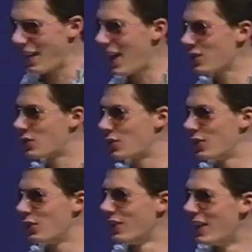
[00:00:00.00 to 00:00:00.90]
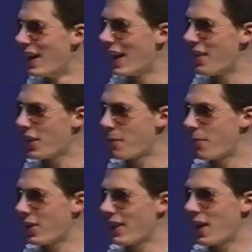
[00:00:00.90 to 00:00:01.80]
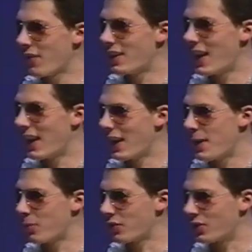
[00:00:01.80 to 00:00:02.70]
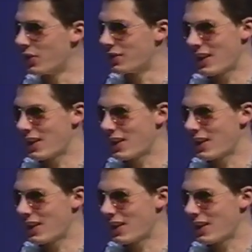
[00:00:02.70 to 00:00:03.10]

That is true. I think you're partying every day in Naples, too.